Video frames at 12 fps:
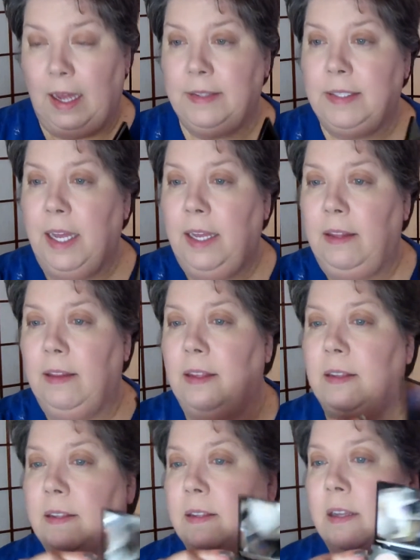I take
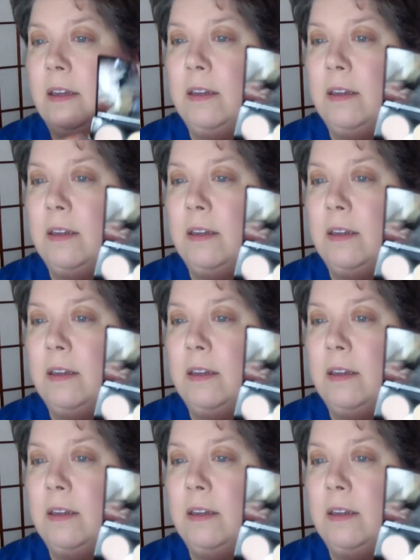this